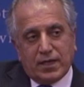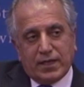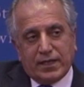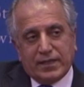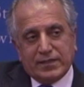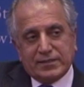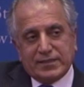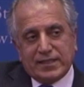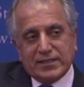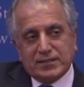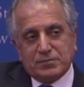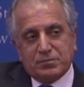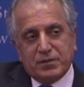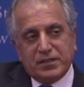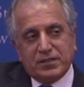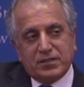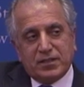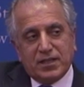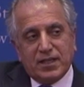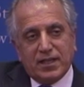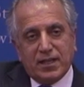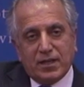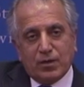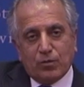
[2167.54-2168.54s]
it has been
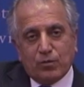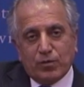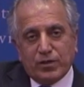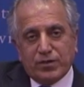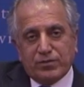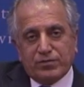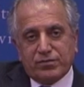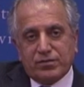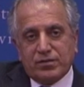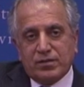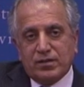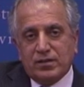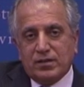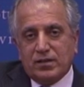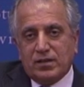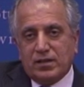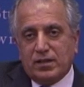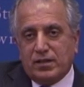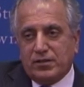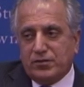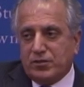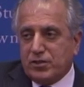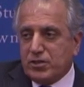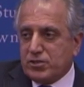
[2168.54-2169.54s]
dealing with
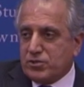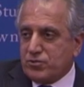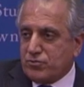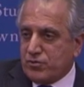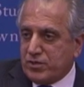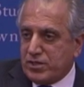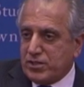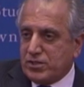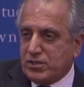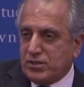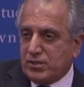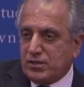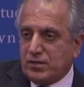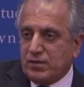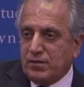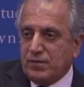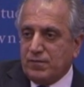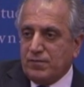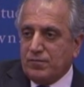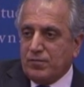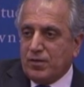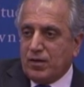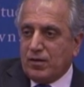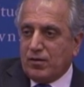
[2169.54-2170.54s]
in this region
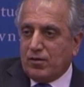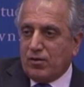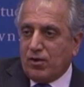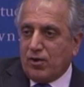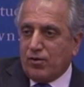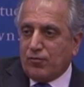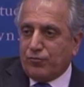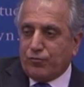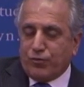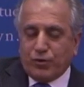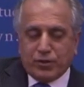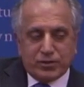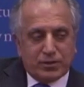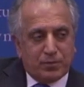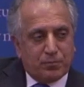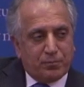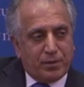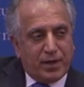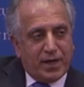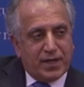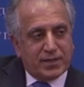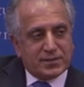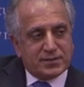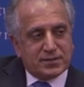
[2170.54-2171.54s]
for the
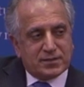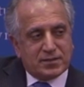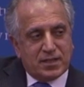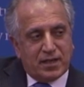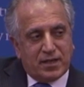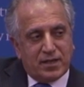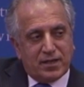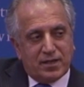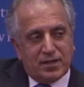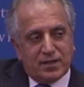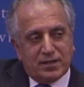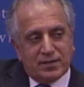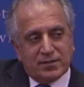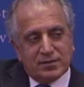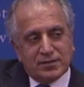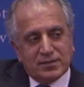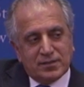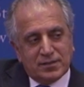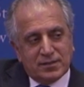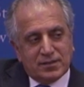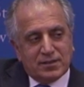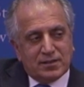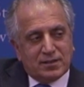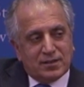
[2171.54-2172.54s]
past
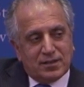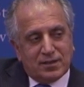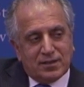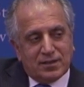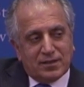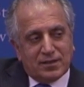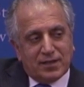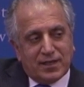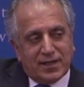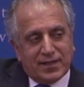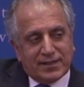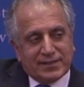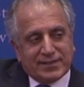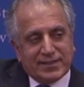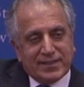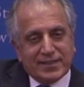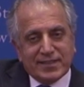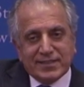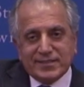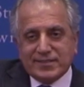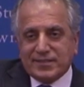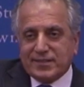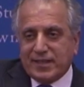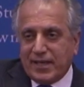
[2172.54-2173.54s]
at
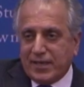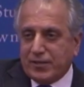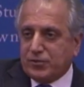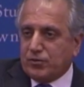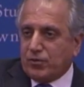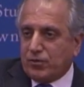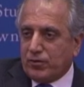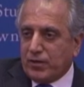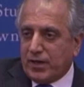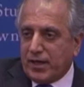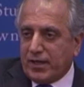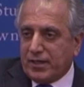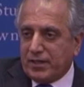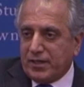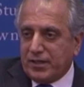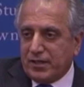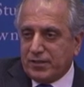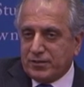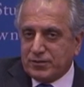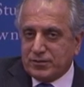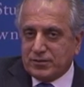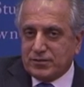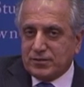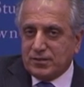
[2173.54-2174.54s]
least 8 or 9
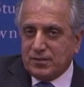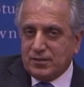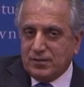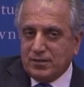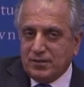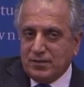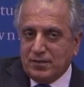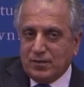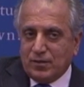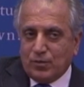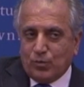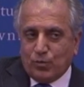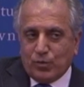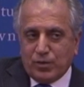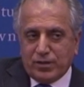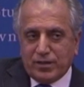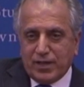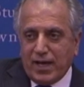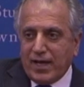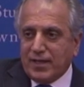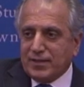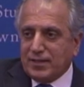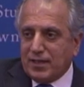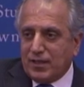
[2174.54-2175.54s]
years. With
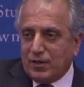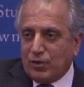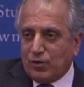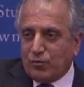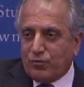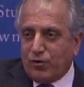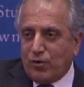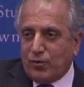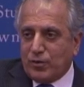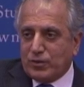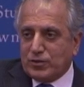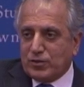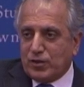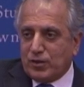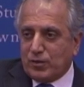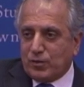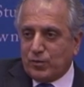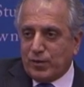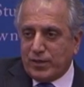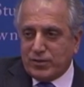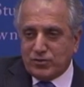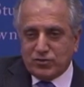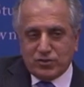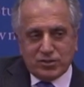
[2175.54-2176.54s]
that, I look forward to your
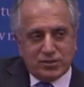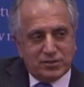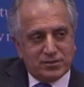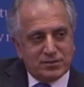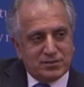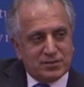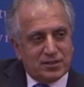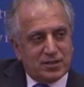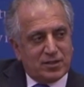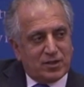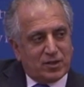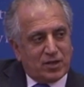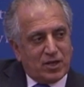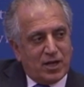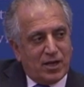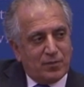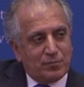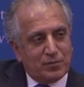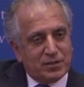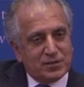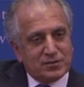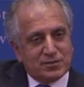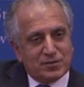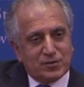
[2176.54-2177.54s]
questions, your
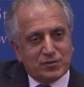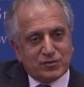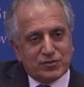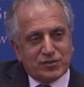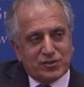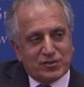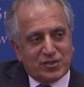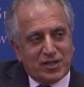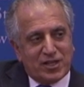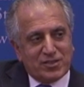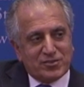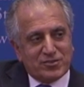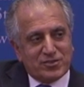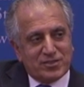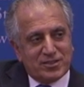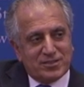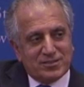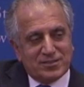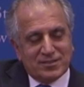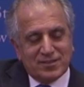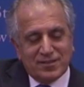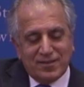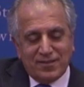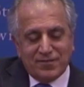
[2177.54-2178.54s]
comments, your
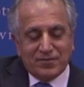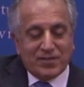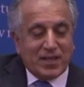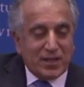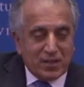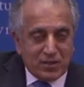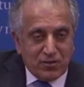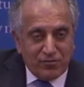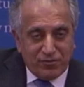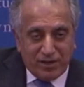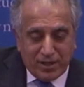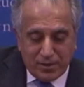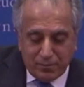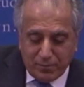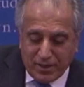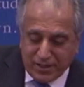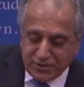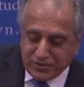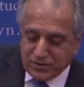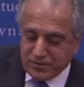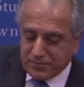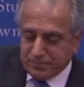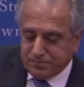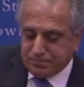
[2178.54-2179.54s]
suggestions. Thank you very
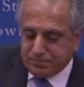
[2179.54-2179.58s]
much.